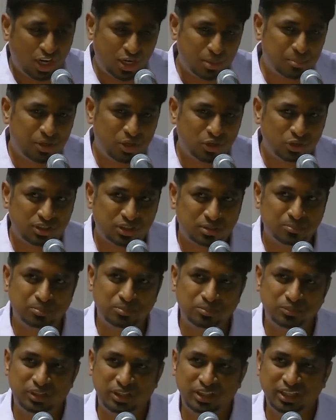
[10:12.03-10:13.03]
It's not
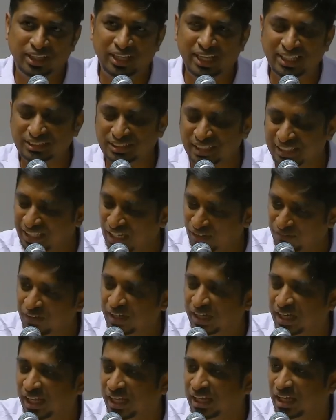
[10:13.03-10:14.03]
about, yes,
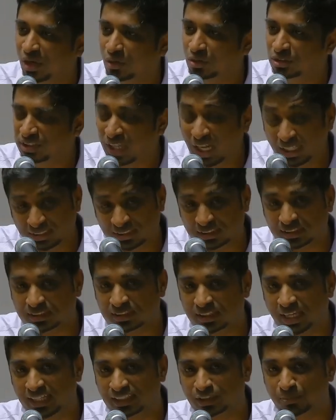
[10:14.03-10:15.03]
it definitely counts
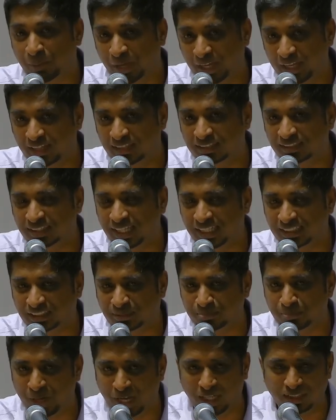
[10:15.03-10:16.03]
us as
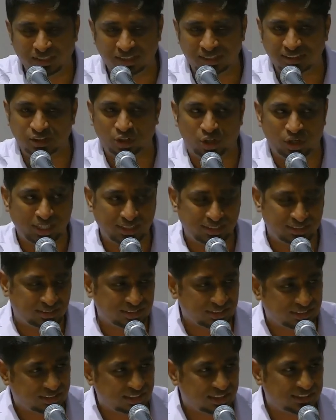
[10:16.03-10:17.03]
parents, as brothers, or
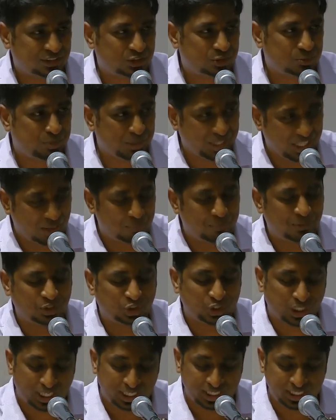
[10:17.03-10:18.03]
as the sisters to bring
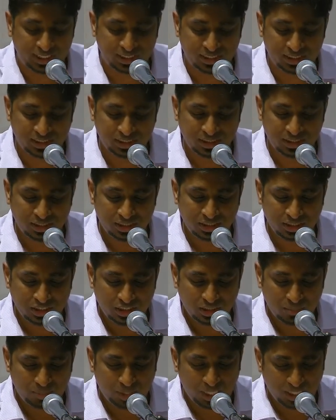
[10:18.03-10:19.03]
up a child.
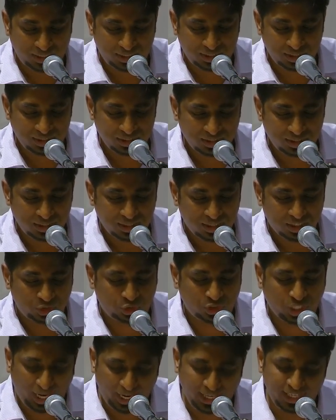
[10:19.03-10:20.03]
But
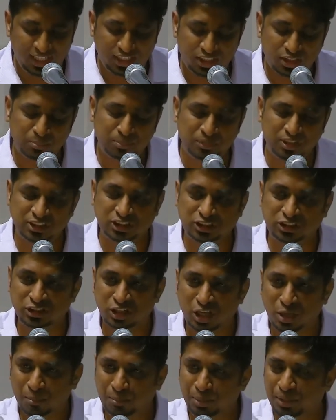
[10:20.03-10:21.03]
A child
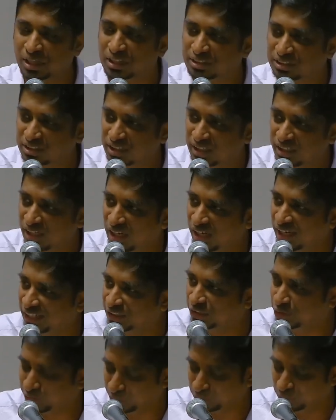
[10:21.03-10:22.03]
must
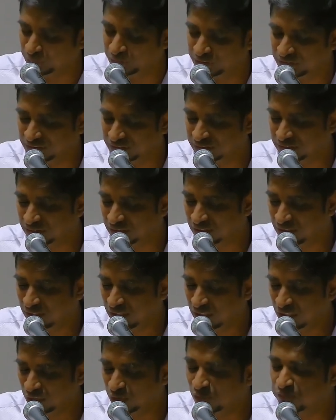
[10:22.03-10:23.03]
personally choose
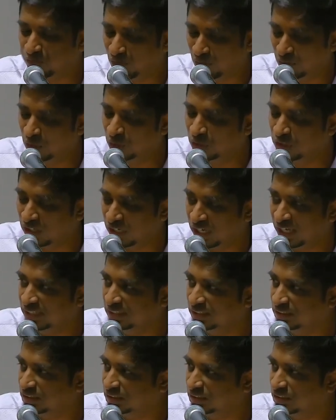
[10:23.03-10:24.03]
to follow
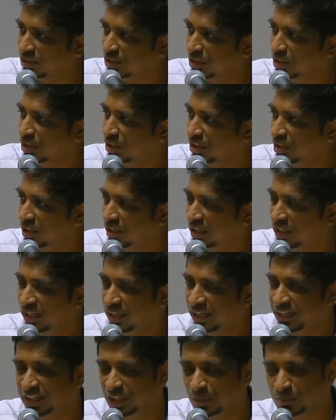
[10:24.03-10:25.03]
Christ
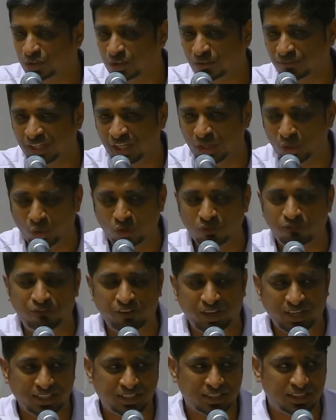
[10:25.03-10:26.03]
in terms of their
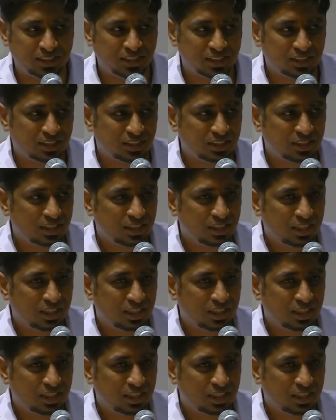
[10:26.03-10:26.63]
own faith.